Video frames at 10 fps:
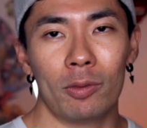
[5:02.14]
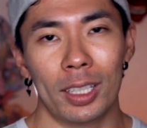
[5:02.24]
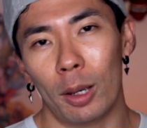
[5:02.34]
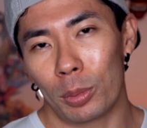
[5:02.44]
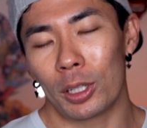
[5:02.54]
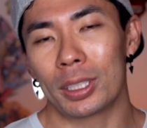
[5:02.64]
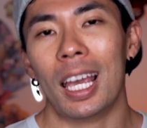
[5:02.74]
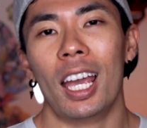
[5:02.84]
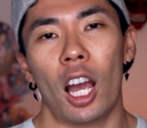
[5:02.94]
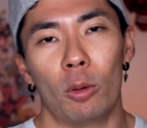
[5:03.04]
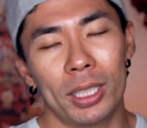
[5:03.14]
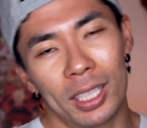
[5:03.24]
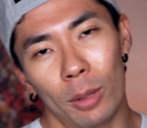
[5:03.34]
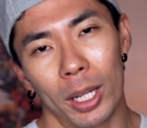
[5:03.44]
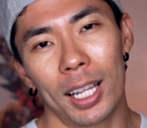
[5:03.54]
numbers. I always
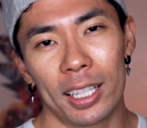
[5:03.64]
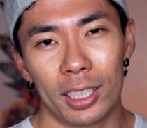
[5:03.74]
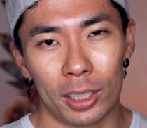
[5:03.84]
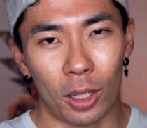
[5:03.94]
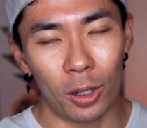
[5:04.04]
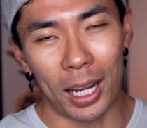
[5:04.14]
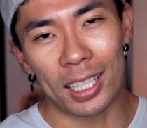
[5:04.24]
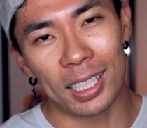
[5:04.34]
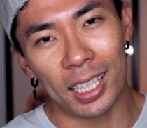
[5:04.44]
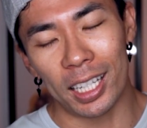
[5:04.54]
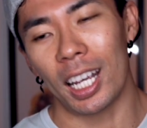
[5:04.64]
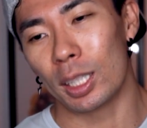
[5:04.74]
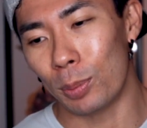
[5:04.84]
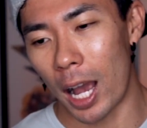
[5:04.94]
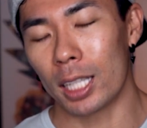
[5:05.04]
tell my clients to start as light as
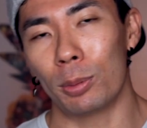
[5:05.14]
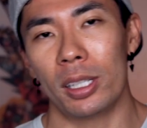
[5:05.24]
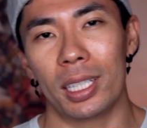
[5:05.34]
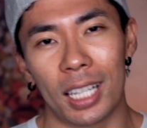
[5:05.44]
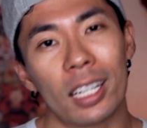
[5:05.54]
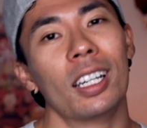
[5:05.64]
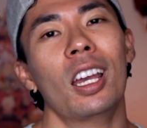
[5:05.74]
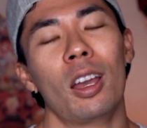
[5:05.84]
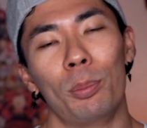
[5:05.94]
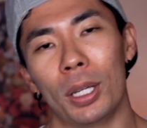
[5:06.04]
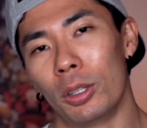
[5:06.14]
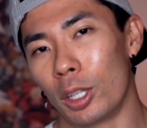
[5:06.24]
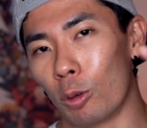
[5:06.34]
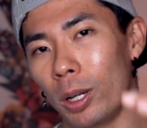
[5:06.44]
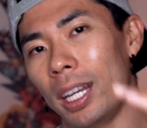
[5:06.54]
possible and just kind of build
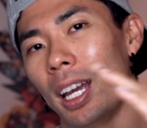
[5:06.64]
their way